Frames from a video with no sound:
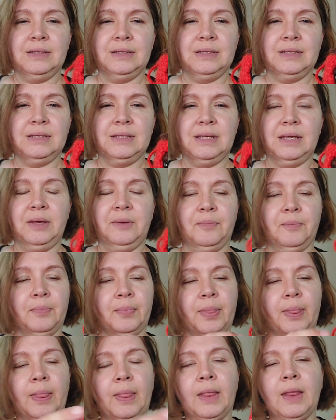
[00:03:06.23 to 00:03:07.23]
See,
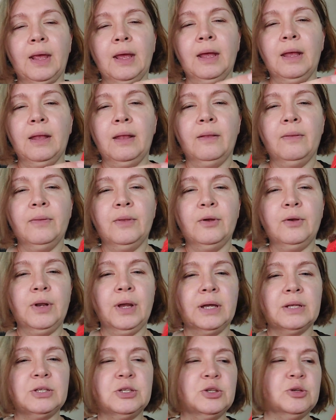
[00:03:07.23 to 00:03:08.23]
they're
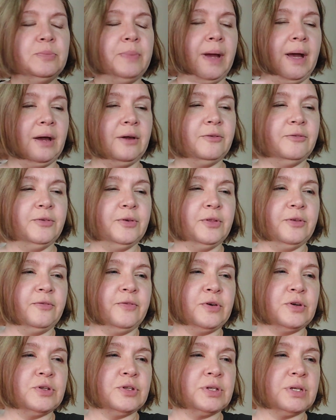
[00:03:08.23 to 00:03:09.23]
not too bad for the
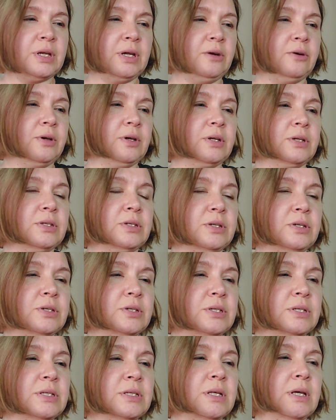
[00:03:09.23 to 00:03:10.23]
first
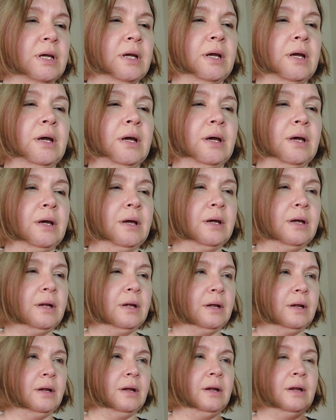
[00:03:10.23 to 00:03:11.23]
characters.
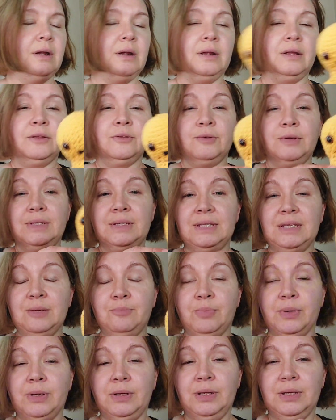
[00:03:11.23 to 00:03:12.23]
3C,
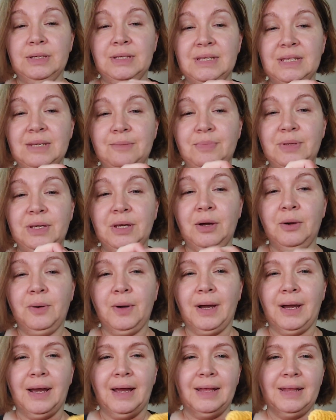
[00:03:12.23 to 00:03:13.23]
but
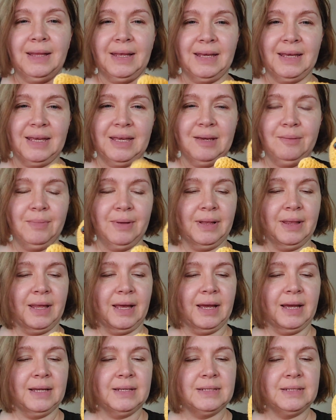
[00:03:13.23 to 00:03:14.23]
CPO, I like him a
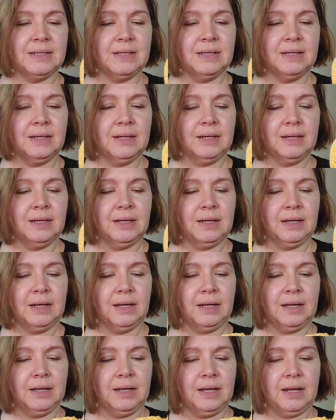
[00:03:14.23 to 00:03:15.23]
lot.
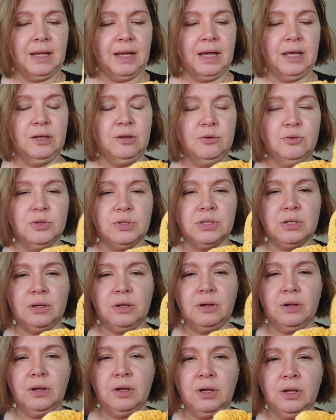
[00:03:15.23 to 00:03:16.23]
I used
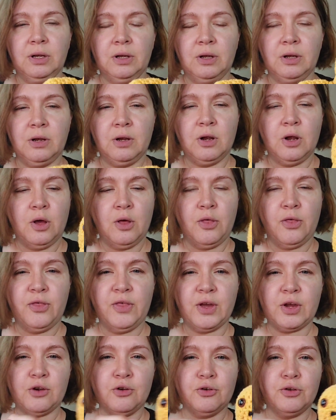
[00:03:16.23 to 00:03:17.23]
a
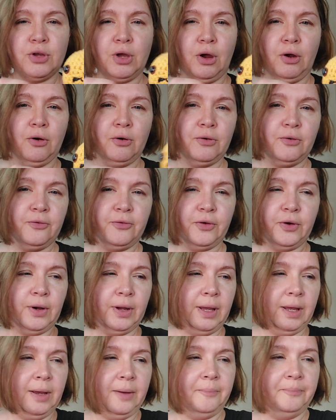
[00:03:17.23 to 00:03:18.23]
thicker yarn for
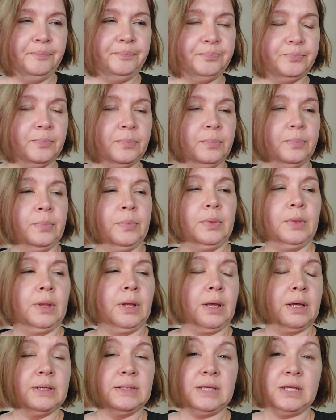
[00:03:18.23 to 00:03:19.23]
him
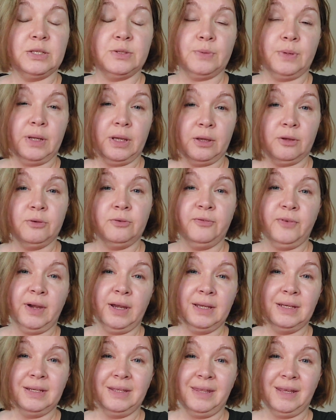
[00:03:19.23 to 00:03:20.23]
because that's what I could
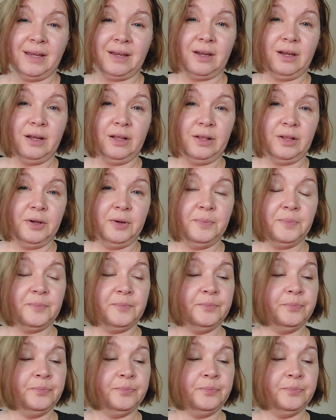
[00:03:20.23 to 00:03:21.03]
find in that color.